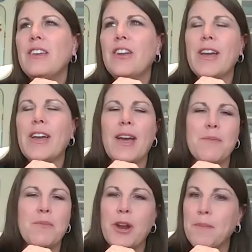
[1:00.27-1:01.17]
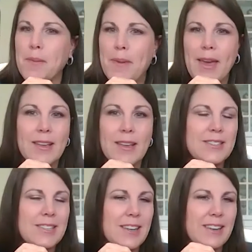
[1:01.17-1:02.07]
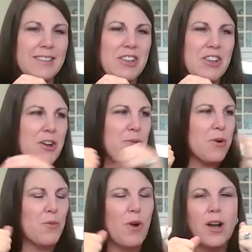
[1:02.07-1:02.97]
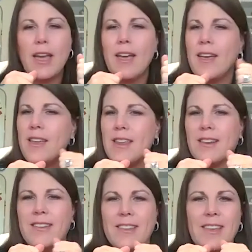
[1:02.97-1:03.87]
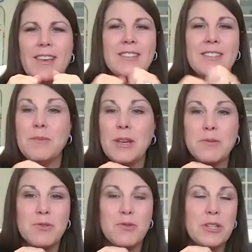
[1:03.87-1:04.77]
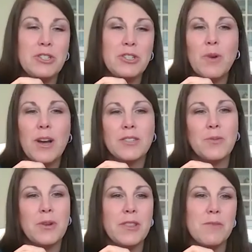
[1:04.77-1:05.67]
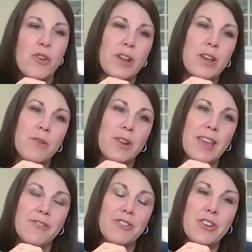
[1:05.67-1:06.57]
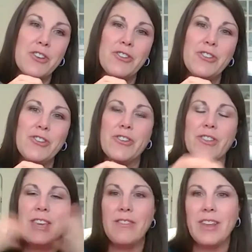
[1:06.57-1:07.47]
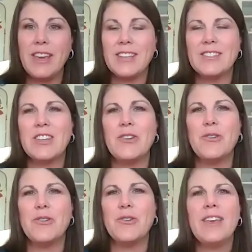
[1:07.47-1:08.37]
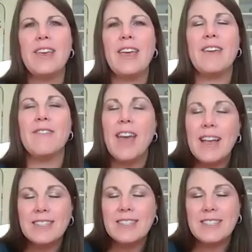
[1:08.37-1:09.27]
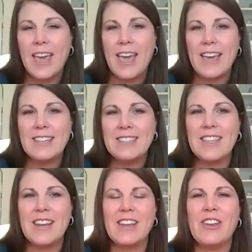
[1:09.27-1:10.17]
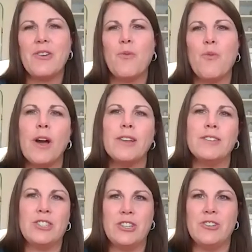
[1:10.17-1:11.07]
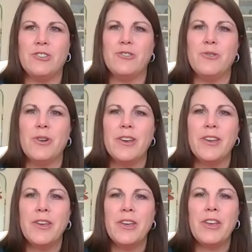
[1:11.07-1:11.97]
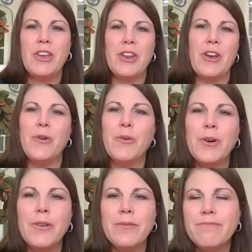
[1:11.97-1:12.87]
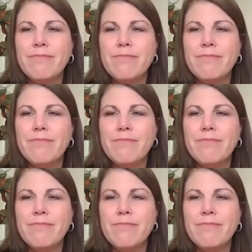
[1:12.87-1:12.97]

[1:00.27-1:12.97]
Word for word: you know, I, I, put on my pants and, you know, we're walking and sometimes we're doing two walks, one in the morning, one in the afternoon or the evening. And so if that's the case, then I don't want to, you know,